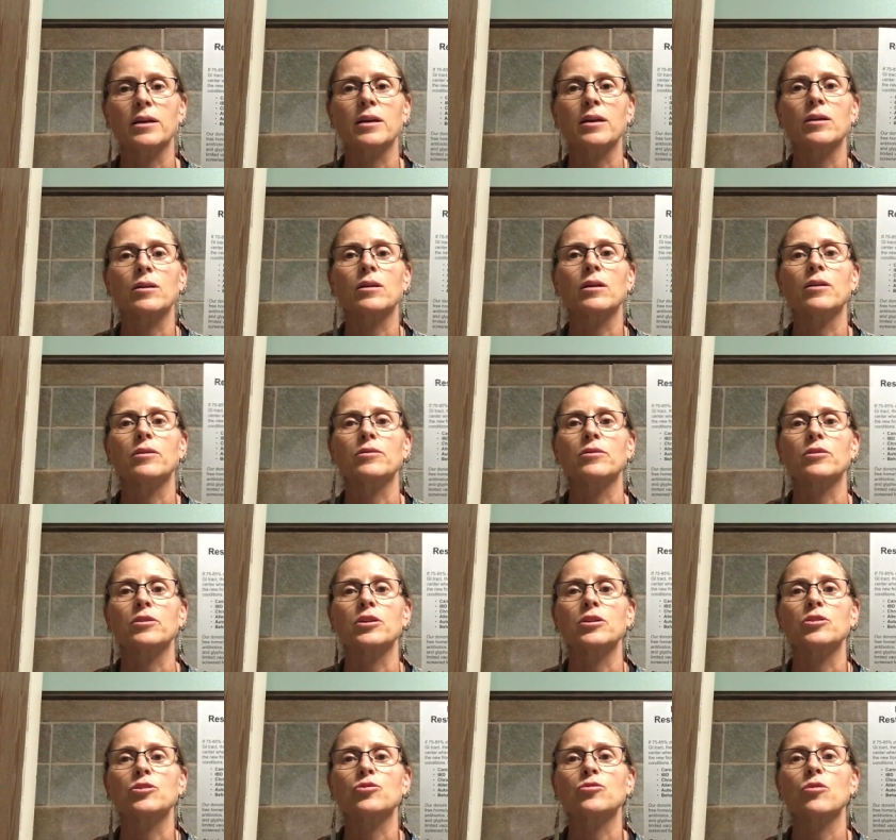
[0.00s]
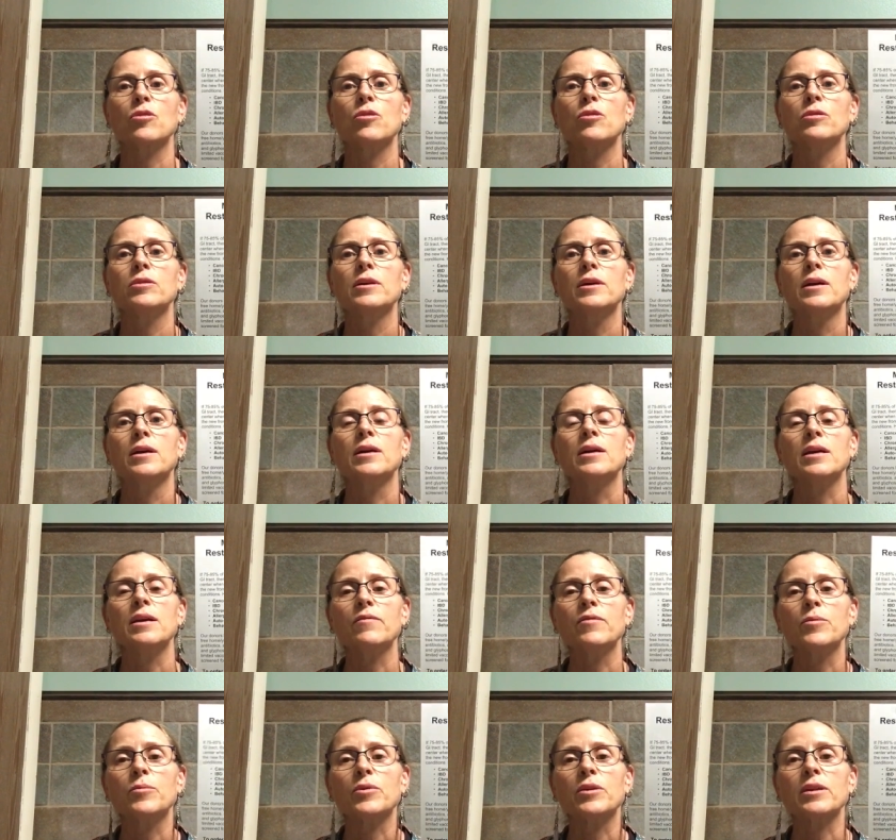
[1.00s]
get under control,
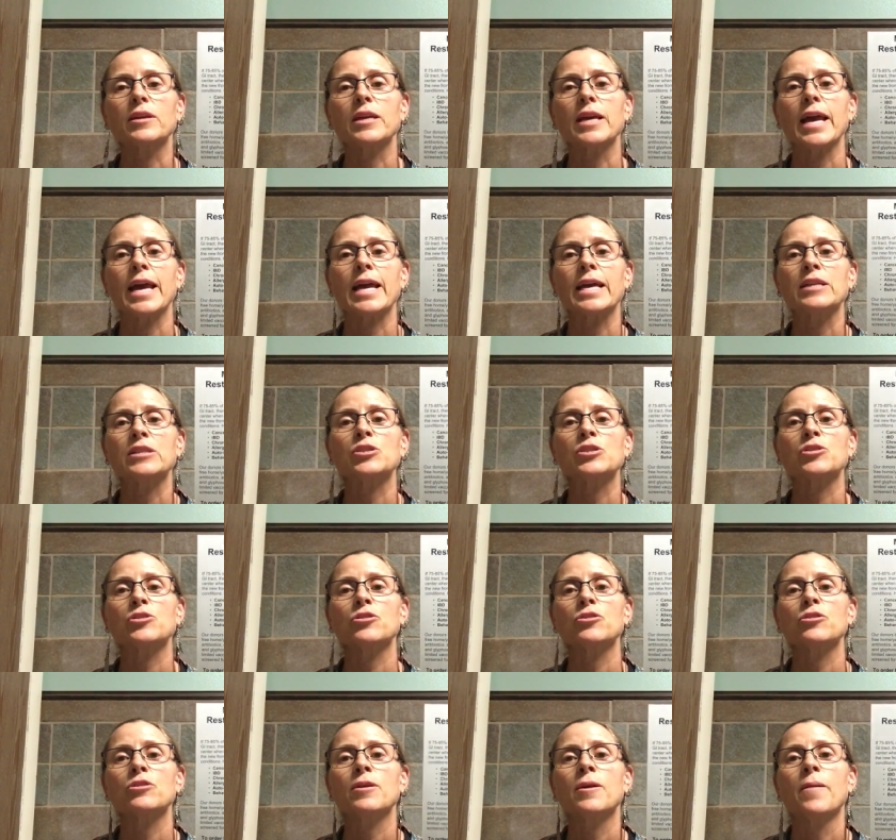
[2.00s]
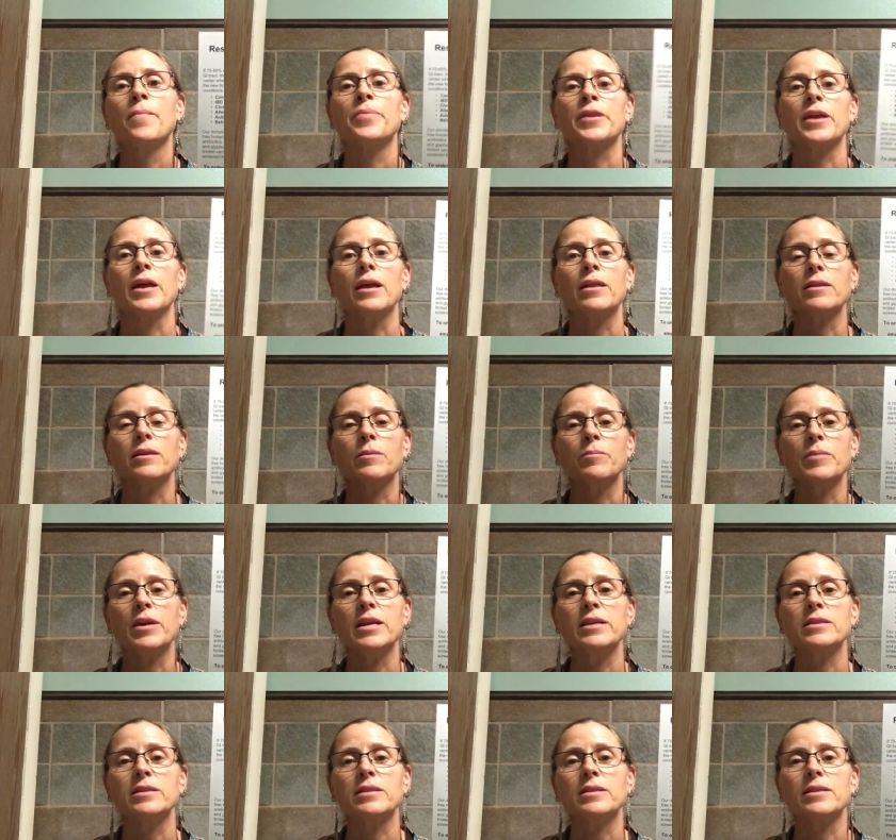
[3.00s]
even with cancer and the
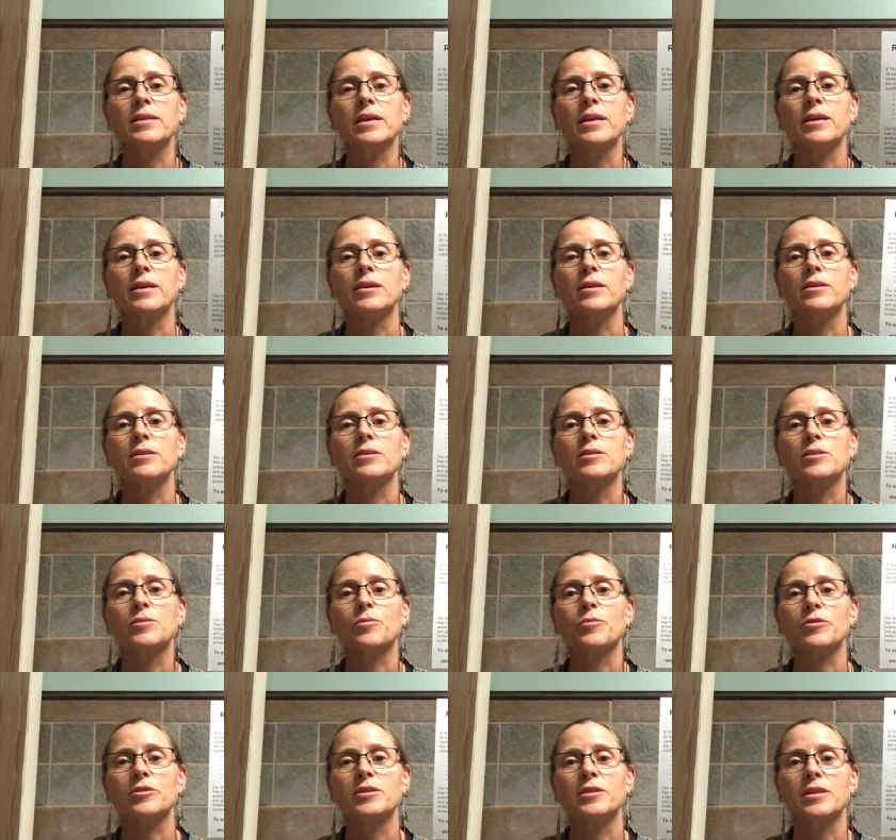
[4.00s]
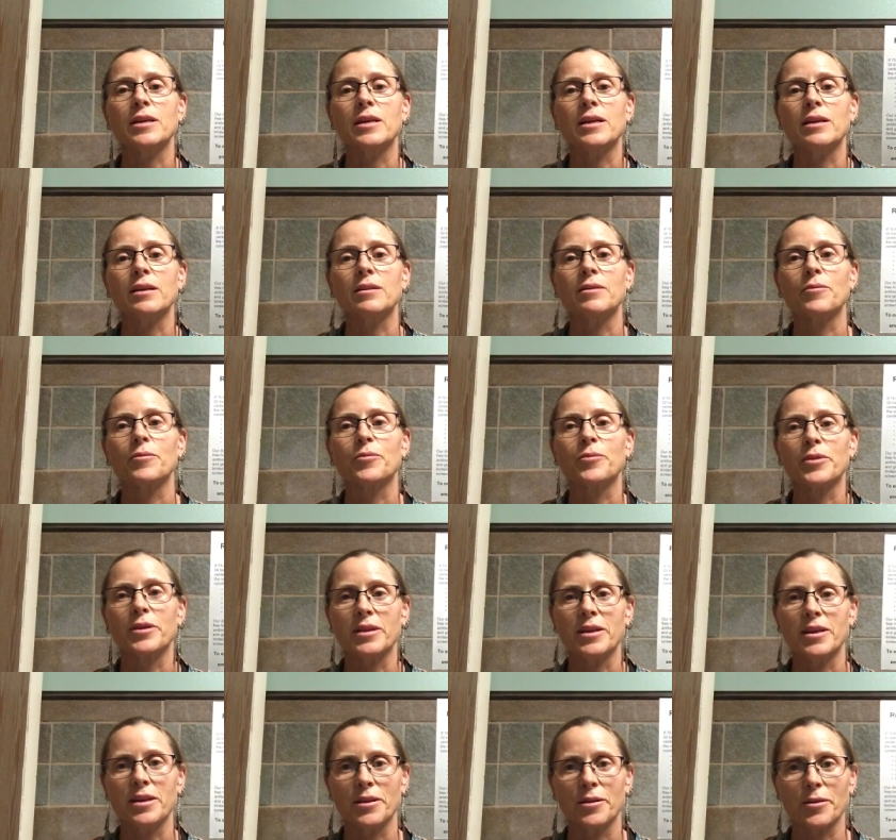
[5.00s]
amazing thing is, we're seeing
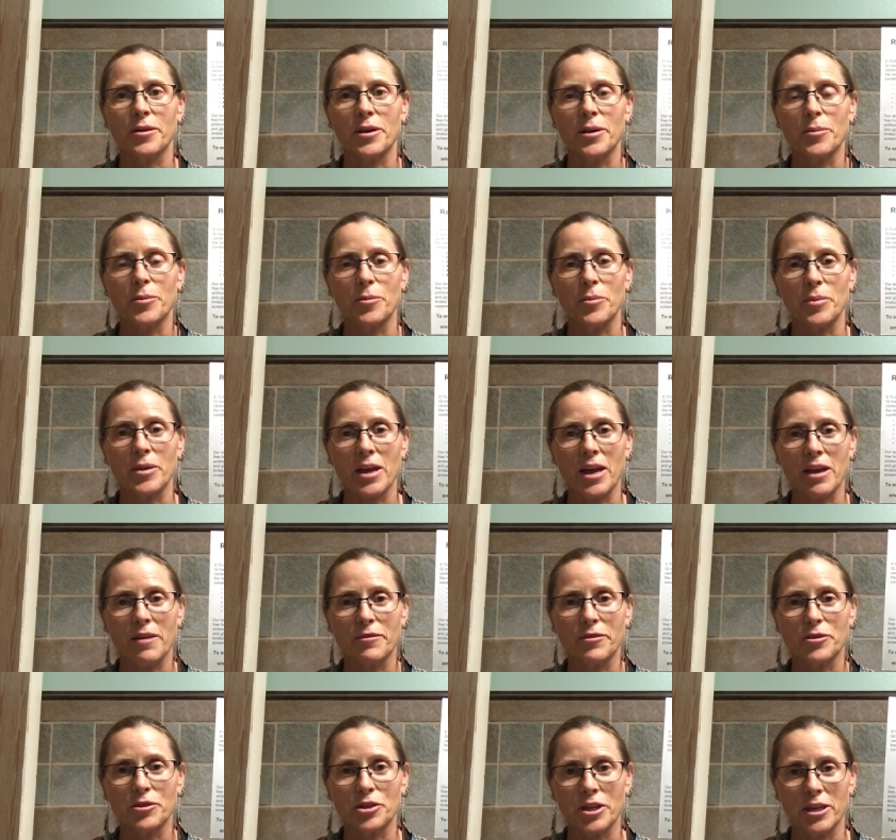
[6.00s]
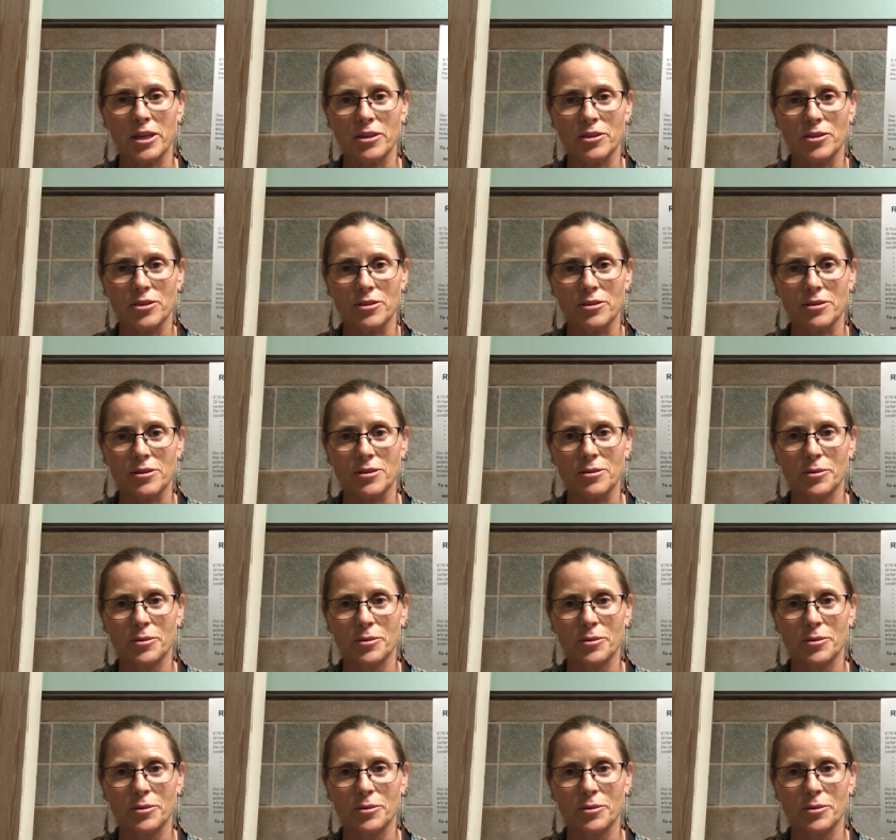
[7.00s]
really incredible behavior changes,